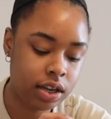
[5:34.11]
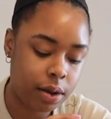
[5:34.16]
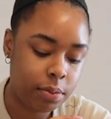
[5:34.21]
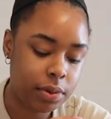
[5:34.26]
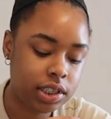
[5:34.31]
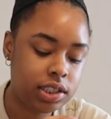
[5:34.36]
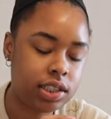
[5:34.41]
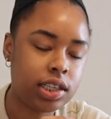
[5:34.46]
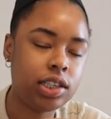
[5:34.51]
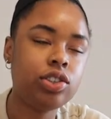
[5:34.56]

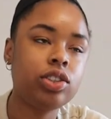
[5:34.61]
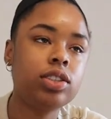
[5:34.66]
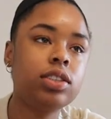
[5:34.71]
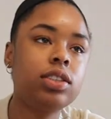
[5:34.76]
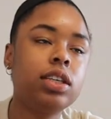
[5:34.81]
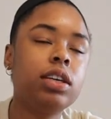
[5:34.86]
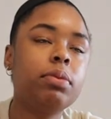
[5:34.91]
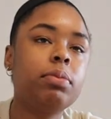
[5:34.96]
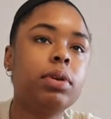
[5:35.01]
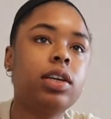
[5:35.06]
Um, it's
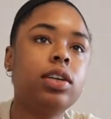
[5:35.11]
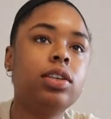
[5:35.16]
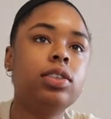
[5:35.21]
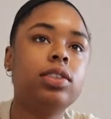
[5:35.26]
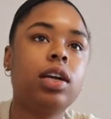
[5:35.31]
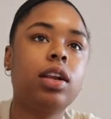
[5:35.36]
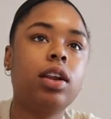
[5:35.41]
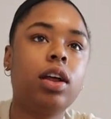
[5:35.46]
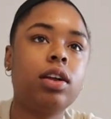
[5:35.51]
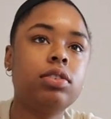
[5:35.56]
interesting
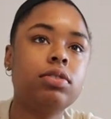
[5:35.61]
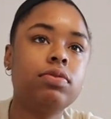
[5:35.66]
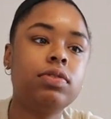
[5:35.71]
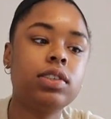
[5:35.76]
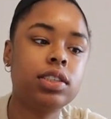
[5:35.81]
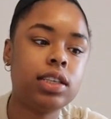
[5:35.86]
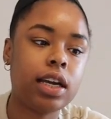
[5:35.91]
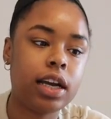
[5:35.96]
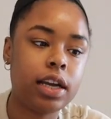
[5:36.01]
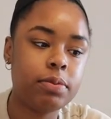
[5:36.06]
because a lot of
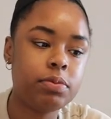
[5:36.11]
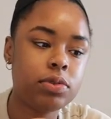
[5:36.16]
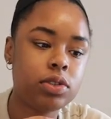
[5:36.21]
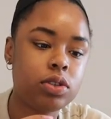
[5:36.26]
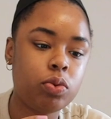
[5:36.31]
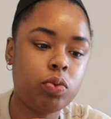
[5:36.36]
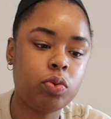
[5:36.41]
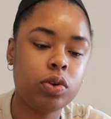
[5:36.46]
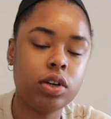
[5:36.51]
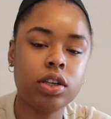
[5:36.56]
the
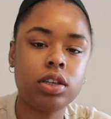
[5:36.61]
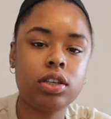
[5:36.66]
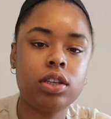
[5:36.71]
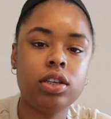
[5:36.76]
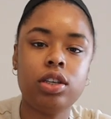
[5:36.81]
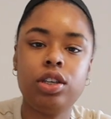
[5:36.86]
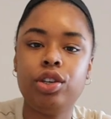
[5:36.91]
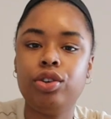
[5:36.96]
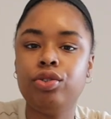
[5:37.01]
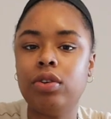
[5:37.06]
times the
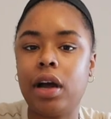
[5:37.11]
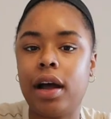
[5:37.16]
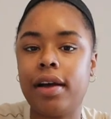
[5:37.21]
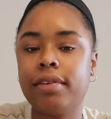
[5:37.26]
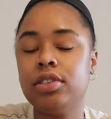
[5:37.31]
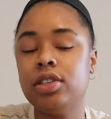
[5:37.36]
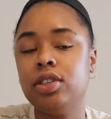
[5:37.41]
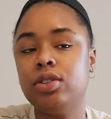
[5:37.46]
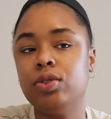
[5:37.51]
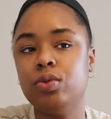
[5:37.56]
work you
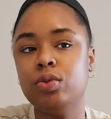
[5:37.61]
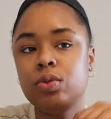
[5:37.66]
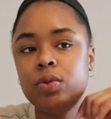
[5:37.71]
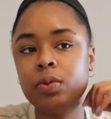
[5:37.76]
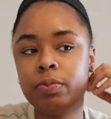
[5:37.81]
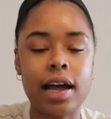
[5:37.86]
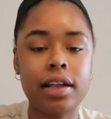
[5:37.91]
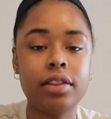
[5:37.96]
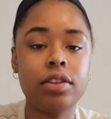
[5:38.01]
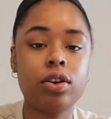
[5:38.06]
have to
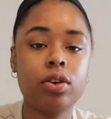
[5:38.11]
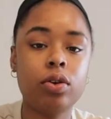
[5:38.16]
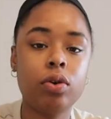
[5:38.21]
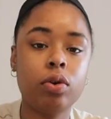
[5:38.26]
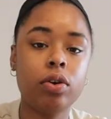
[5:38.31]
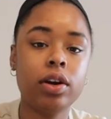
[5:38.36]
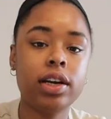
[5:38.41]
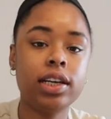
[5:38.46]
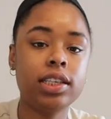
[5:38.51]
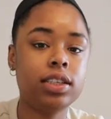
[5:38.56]
do at the
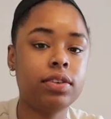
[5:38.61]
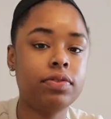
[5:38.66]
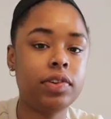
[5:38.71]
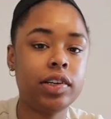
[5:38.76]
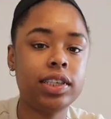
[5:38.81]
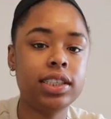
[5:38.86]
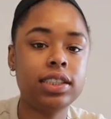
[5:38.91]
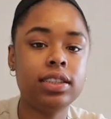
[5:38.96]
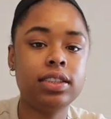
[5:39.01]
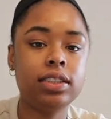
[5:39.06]
core, it's a
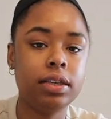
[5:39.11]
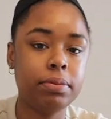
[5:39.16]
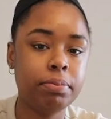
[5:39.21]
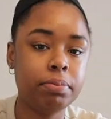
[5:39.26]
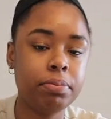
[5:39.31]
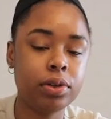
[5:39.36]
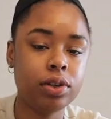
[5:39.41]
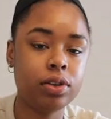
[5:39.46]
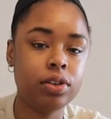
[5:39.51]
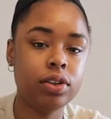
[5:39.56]
very
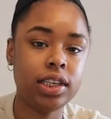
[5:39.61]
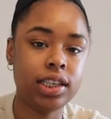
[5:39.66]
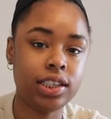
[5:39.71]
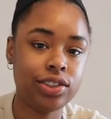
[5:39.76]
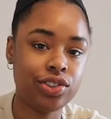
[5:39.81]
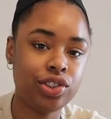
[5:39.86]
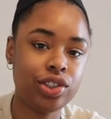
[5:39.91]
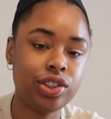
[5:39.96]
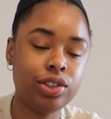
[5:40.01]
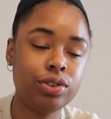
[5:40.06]
simple
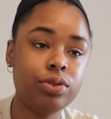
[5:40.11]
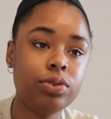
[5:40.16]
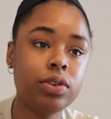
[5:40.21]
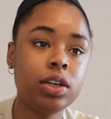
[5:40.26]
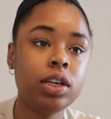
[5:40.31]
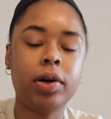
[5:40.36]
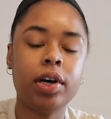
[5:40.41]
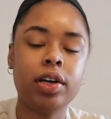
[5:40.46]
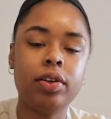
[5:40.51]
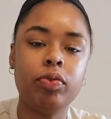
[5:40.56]
issue,
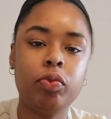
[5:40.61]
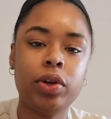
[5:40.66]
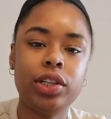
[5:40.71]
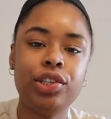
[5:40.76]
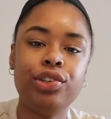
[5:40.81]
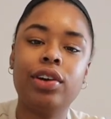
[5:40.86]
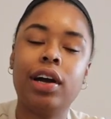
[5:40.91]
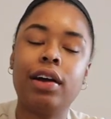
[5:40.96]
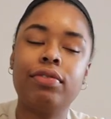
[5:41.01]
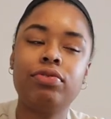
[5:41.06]
but
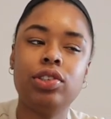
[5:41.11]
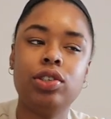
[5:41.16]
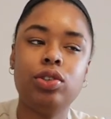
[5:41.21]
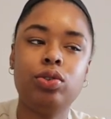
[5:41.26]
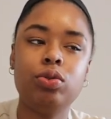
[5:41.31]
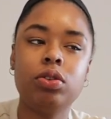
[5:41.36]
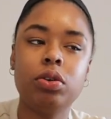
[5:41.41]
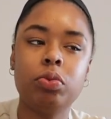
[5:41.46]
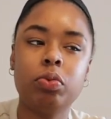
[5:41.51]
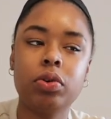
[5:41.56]
when you have to
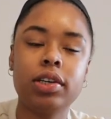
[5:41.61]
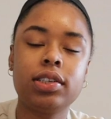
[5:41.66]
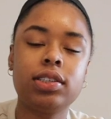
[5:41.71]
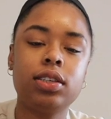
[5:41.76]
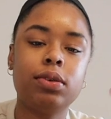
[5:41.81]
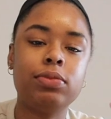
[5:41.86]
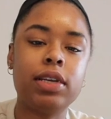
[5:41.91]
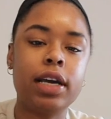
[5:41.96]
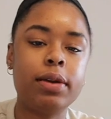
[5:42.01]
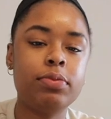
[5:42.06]
do the work,
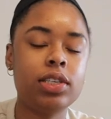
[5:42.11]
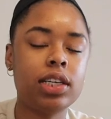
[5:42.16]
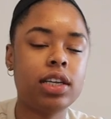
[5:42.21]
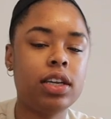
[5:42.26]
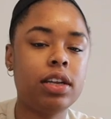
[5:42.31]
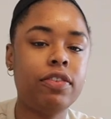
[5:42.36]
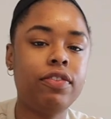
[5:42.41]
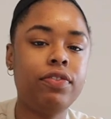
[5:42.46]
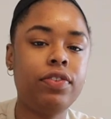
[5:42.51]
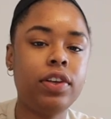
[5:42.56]
sometimes it
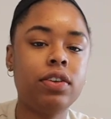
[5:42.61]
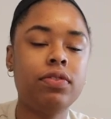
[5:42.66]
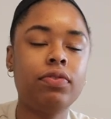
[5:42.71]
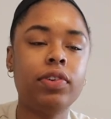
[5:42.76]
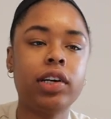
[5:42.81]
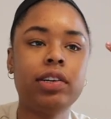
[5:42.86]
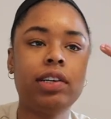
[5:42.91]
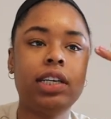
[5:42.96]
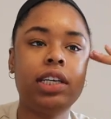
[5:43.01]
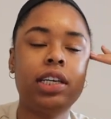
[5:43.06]
can feel
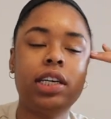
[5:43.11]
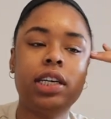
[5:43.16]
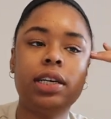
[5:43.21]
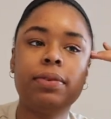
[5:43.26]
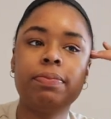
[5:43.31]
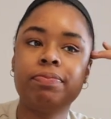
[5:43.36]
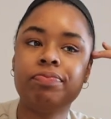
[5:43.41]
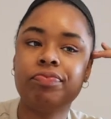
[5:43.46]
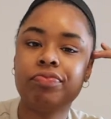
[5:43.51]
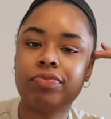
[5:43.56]

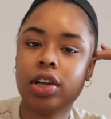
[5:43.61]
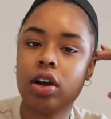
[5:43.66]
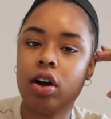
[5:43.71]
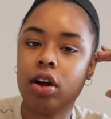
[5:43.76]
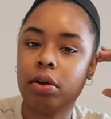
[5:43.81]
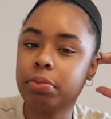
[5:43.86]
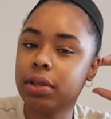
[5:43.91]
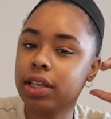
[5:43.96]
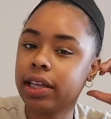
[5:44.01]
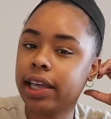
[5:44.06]
very
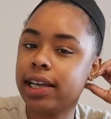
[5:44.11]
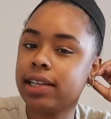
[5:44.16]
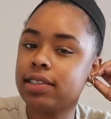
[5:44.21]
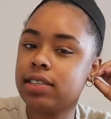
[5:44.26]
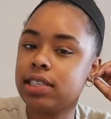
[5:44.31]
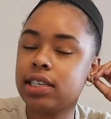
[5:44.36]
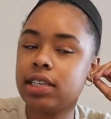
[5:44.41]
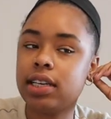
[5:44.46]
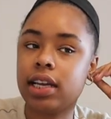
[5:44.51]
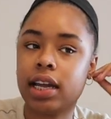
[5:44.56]

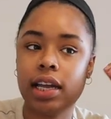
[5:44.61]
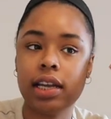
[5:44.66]
complicated.